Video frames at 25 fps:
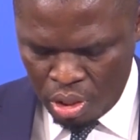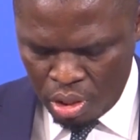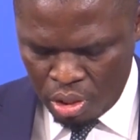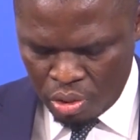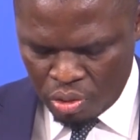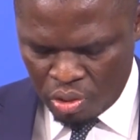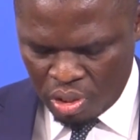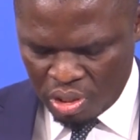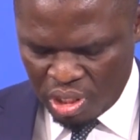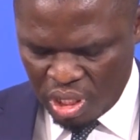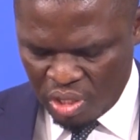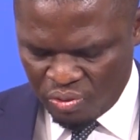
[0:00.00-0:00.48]

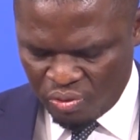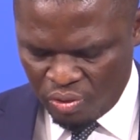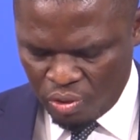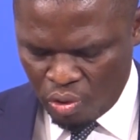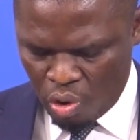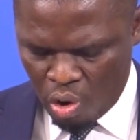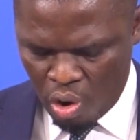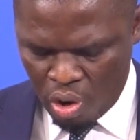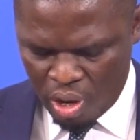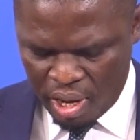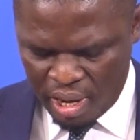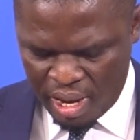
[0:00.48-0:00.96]
successfully
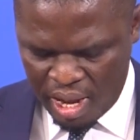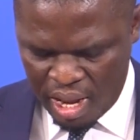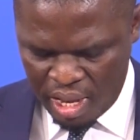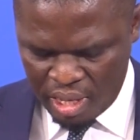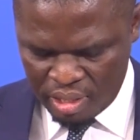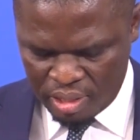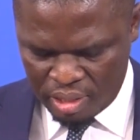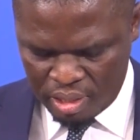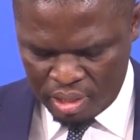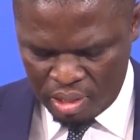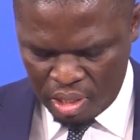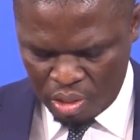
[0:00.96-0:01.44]

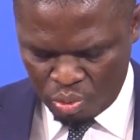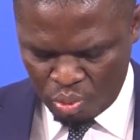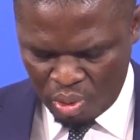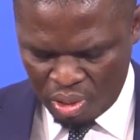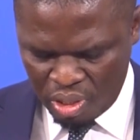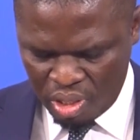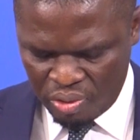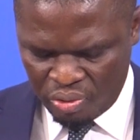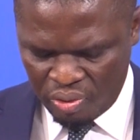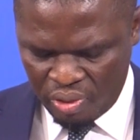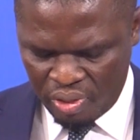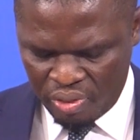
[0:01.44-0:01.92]
organized the
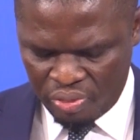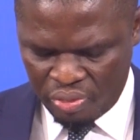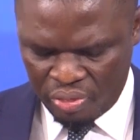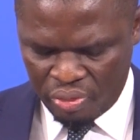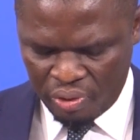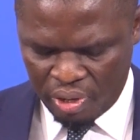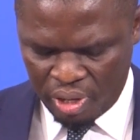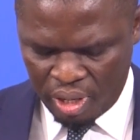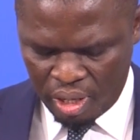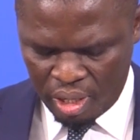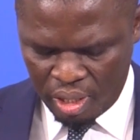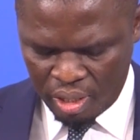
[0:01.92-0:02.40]

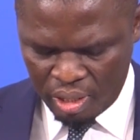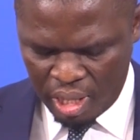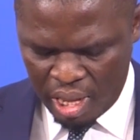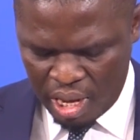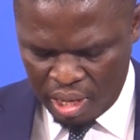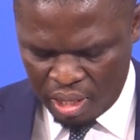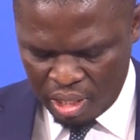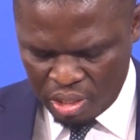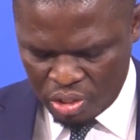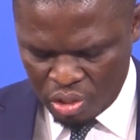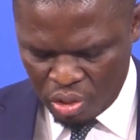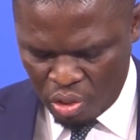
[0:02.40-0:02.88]
2023
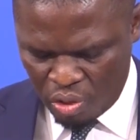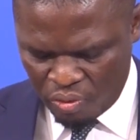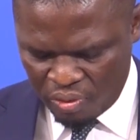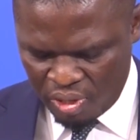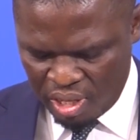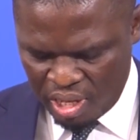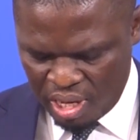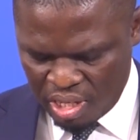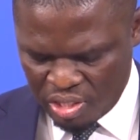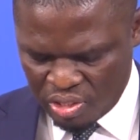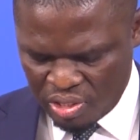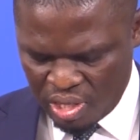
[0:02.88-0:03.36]
edition of the
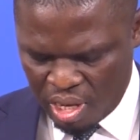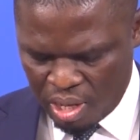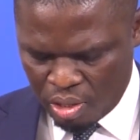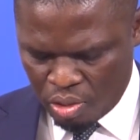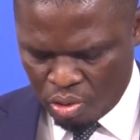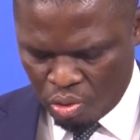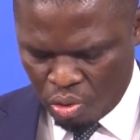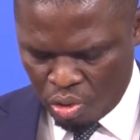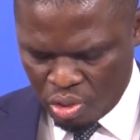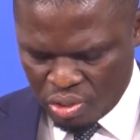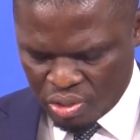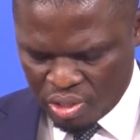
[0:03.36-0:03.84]

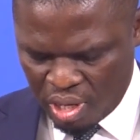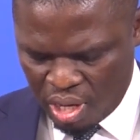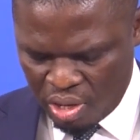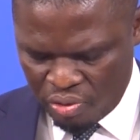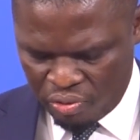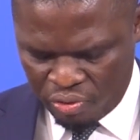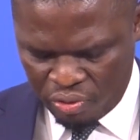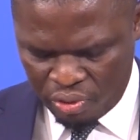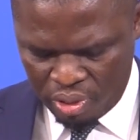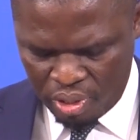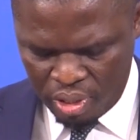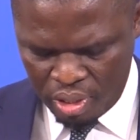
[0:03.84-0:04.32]
National Cross
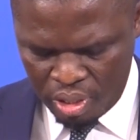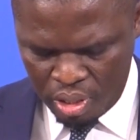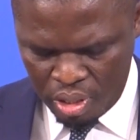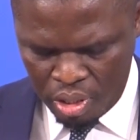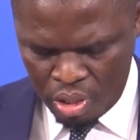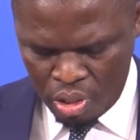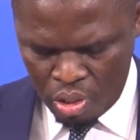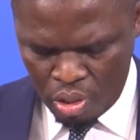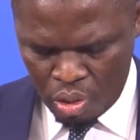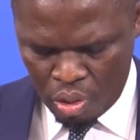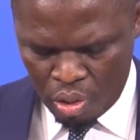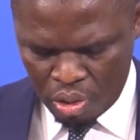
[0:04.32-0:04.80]
Country
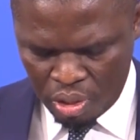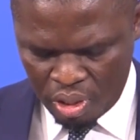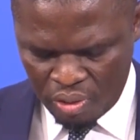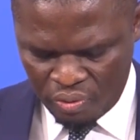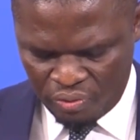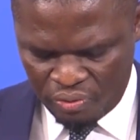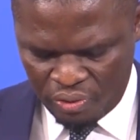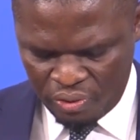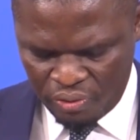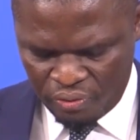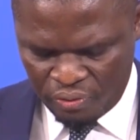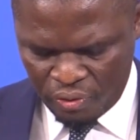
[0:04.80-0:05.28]
on the
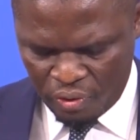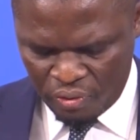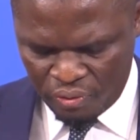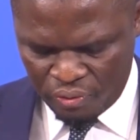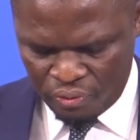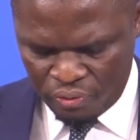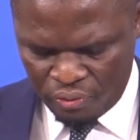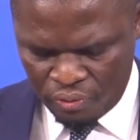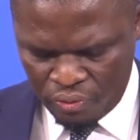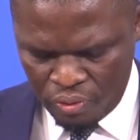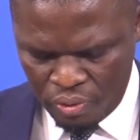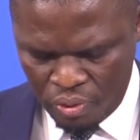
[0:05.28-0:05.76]
5th
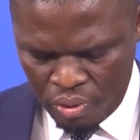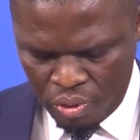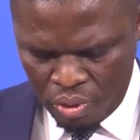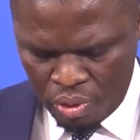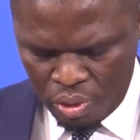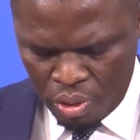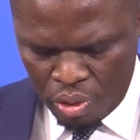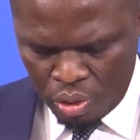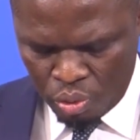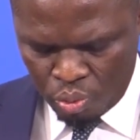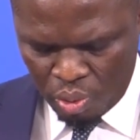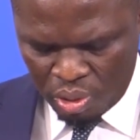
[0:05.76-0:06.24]
of
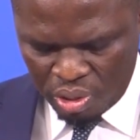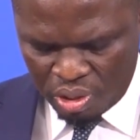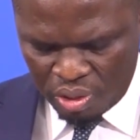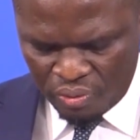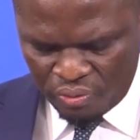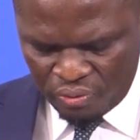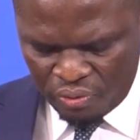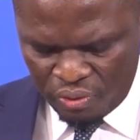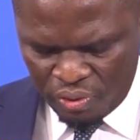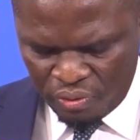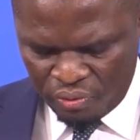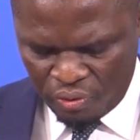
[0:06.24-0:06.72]

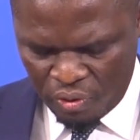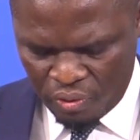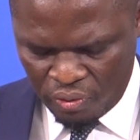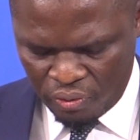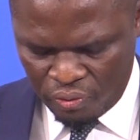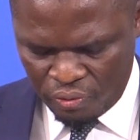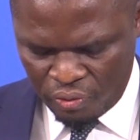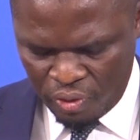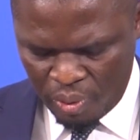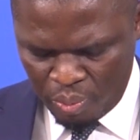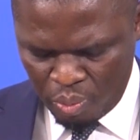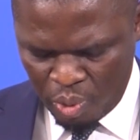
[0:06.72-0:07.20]
25th of
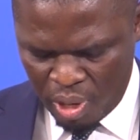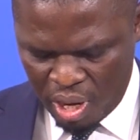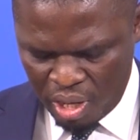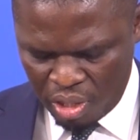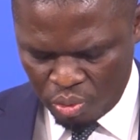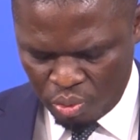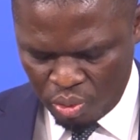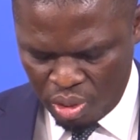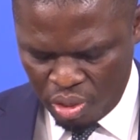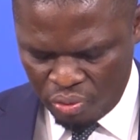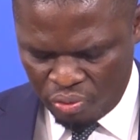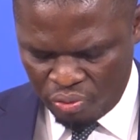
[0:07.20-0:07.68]
February
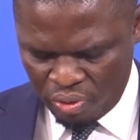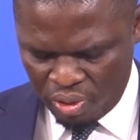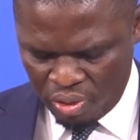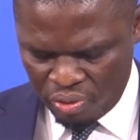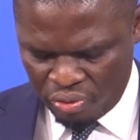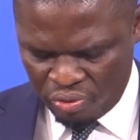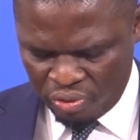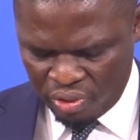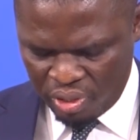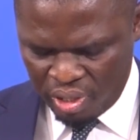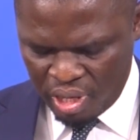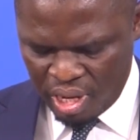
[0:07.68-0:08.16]

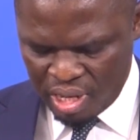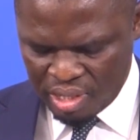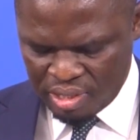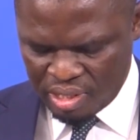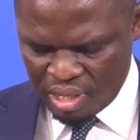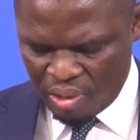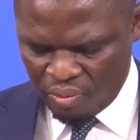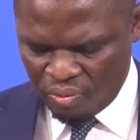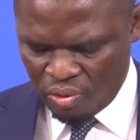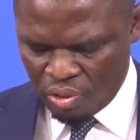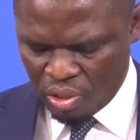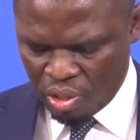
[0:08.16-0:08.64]
2023 at
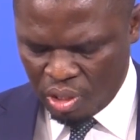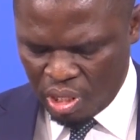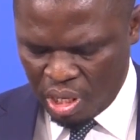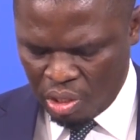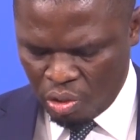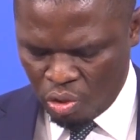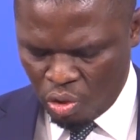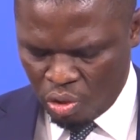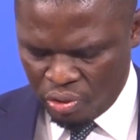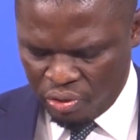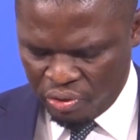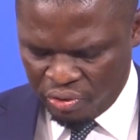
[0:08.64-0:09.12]
Savulk in the
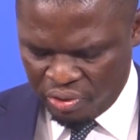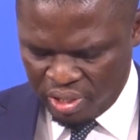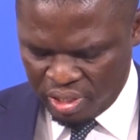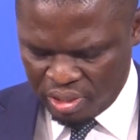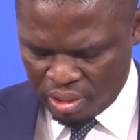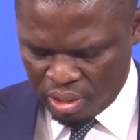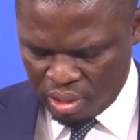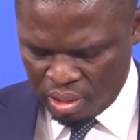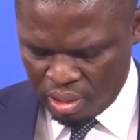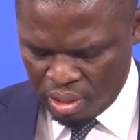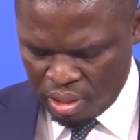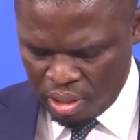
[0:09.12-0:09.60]
northern
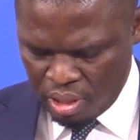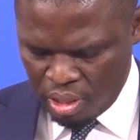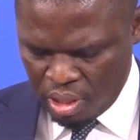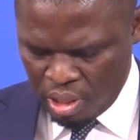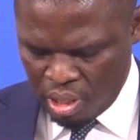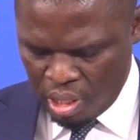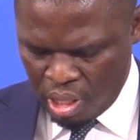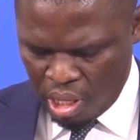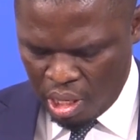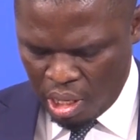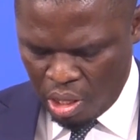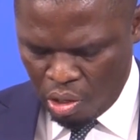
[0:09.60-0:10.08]
region,
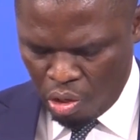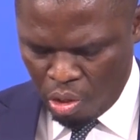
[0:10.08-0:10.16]
and a